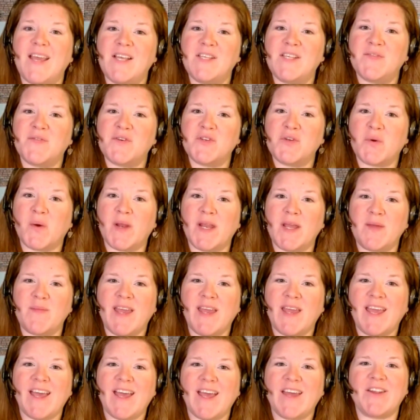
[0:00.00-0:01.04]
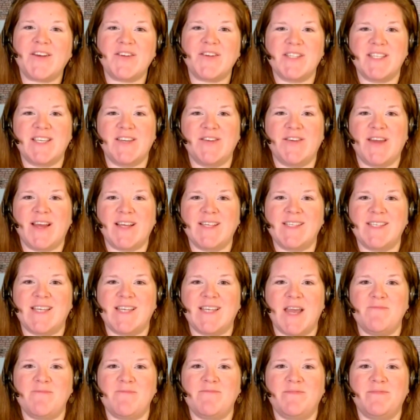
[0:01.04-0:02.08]
Thanks for joining me, and I'll see you next
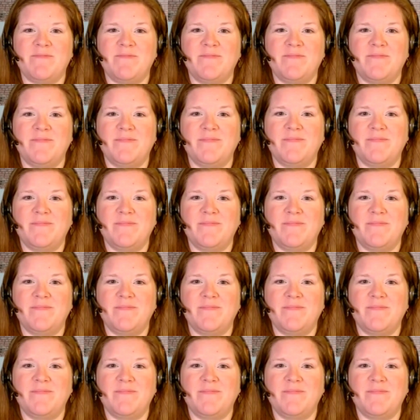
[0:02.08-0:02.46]
time.